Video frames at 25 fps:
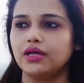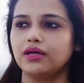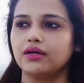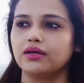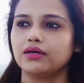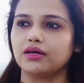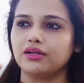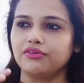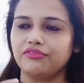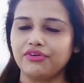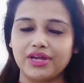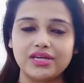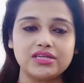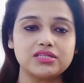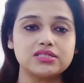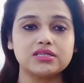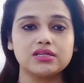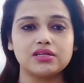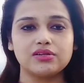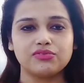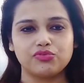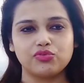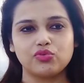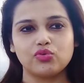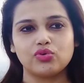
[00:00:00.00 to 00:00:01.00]

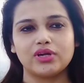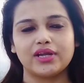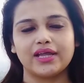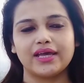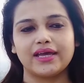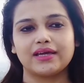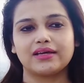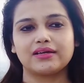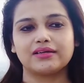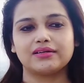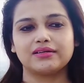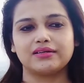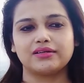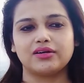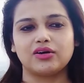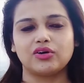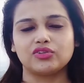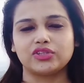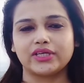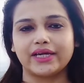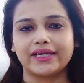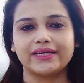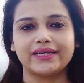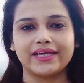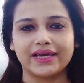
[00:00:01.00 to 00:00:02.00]
conventional food, like
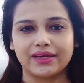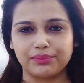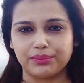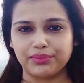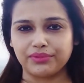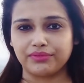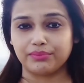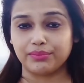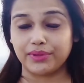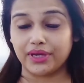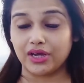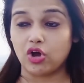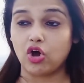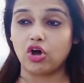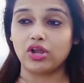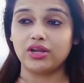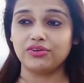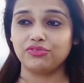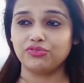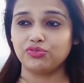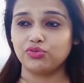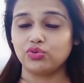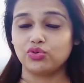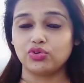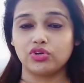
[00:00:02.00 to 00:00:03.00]
authentic Bengali
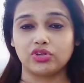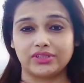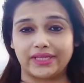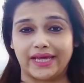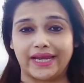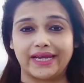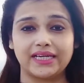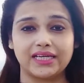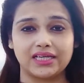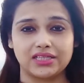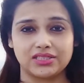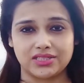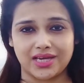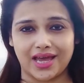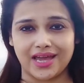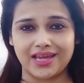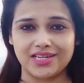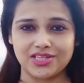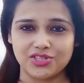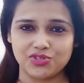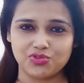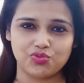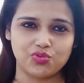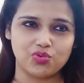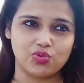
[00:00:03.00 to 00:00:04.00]
food, authentic
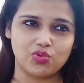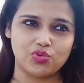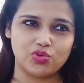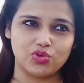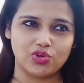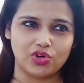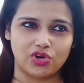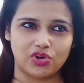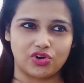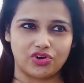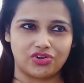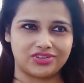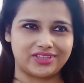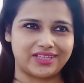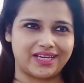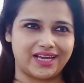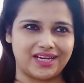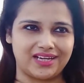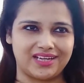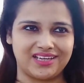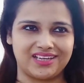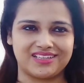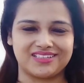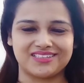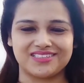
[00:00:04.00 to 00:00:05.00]
Chinese food, or
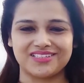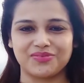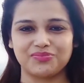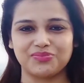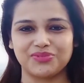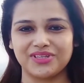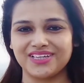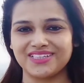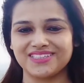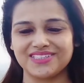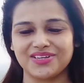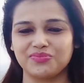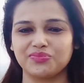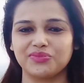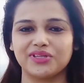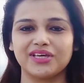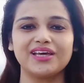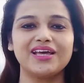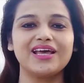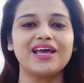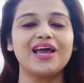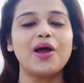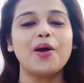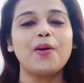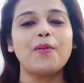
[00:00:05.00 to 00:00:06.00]
authentic something.
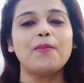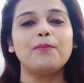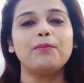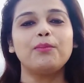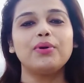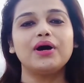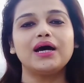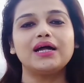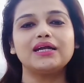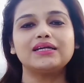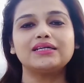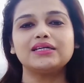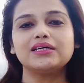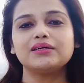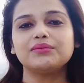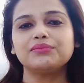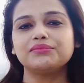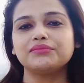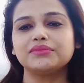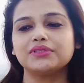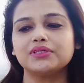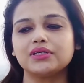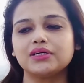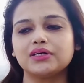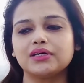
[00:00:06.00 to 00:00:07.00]
But
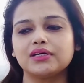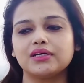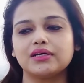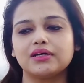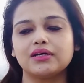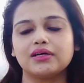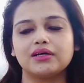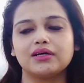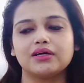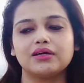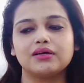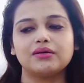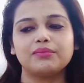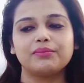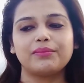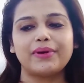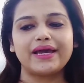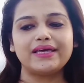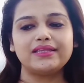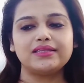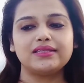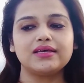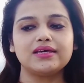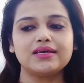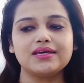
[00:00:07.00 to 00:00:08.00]

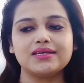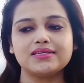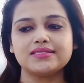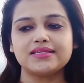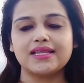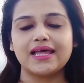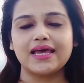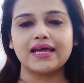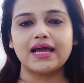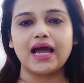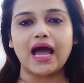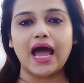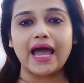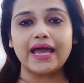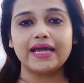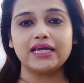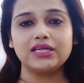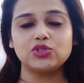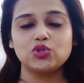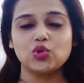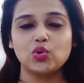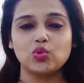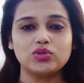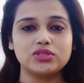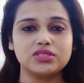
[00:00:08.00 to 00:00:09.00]
my thing is like I
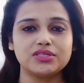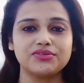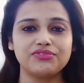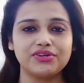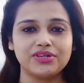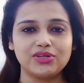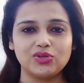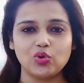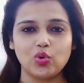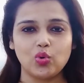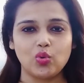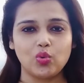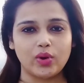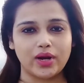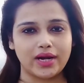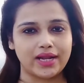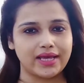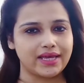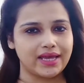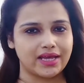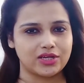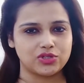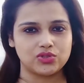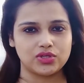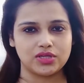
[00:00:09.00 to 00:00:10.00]
don't even know what
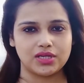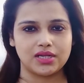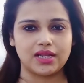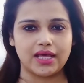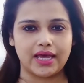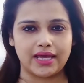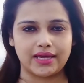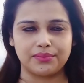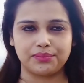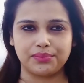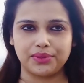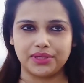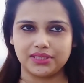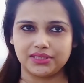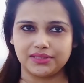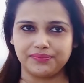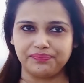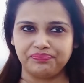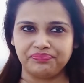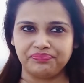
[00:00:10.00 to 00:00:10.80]
I actually like. But